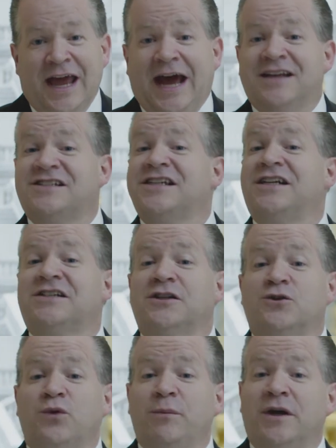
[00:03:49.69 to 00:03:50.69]
As
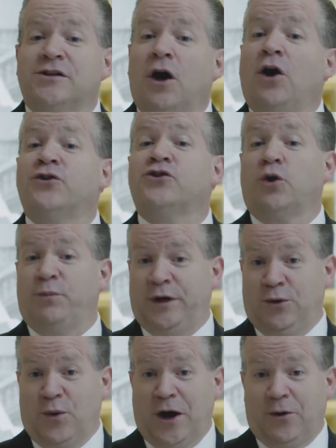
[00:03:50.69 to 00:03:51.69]
citizens, we must also
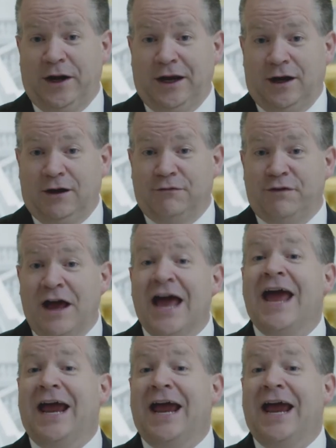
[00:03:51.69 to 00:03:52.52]
be wary of